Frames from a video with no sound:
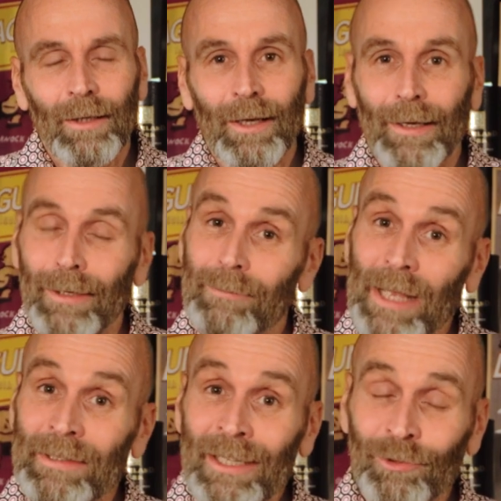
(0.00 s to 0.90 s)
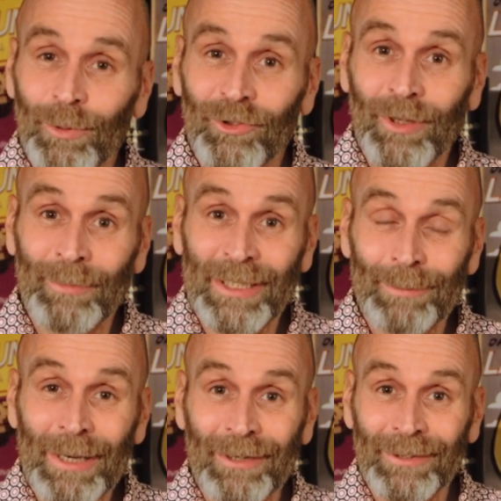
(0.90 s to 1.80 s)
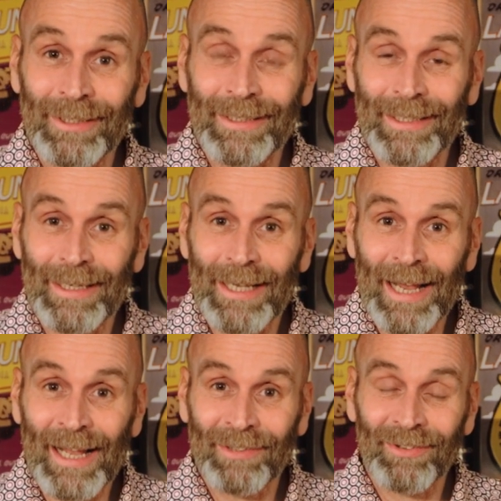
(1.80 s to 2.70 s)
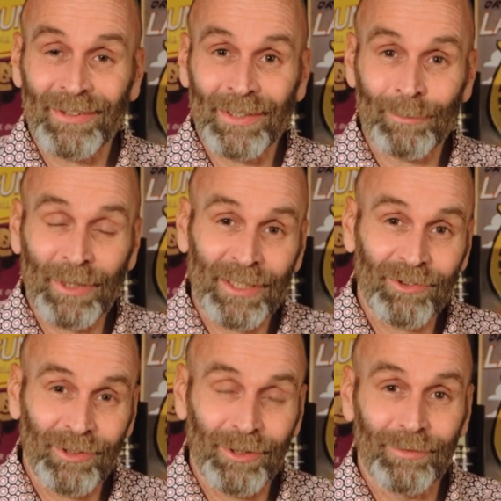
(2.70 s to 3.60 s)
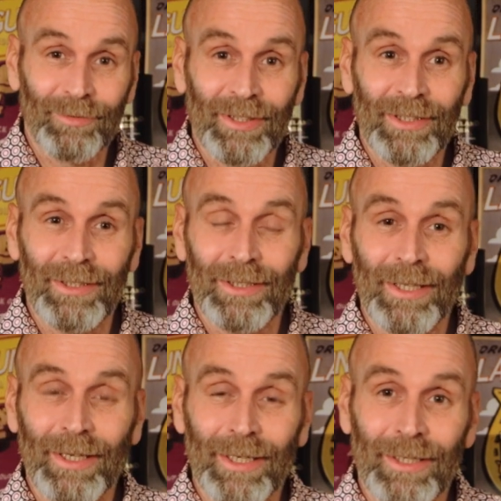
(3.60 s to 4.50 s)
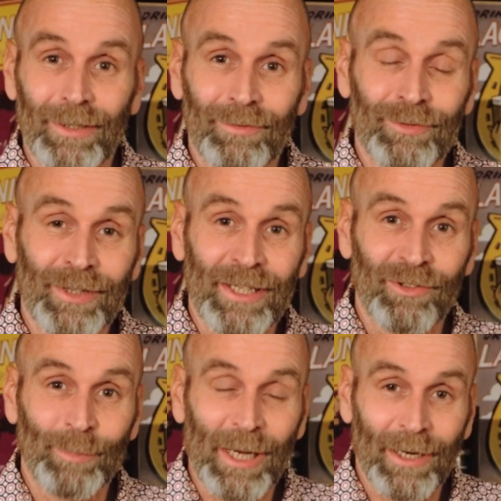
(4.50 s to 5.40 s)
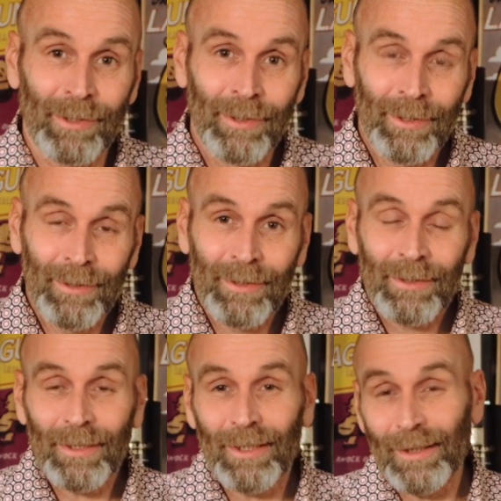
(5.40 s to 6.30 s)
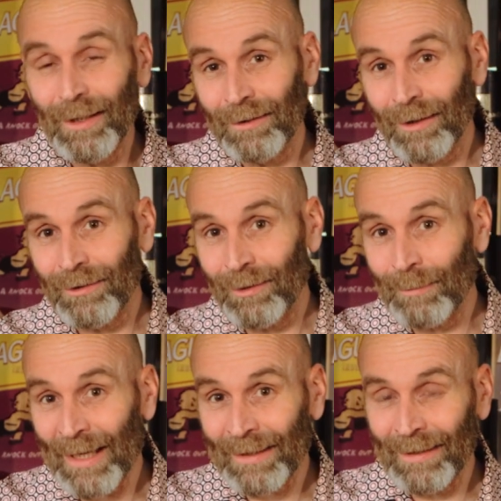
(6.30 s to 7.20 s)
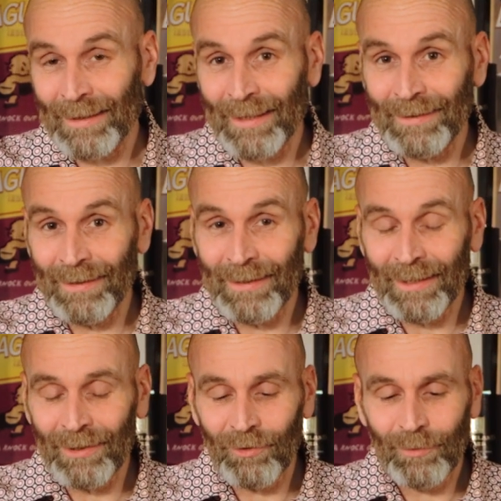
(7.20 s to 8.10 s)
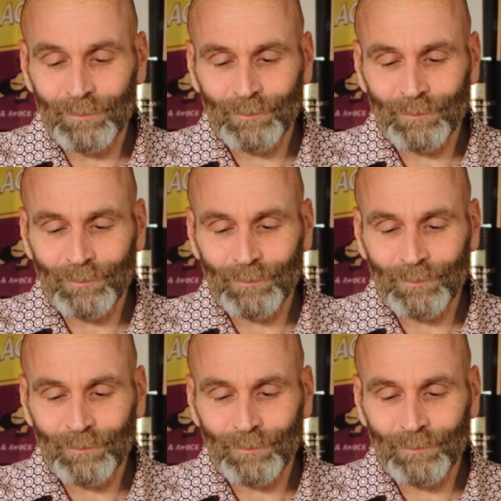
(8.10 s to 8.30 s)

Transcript: And that's what somebody apparently asked Dick Bradsell of the of Fred's Bar in London back in the 1980s.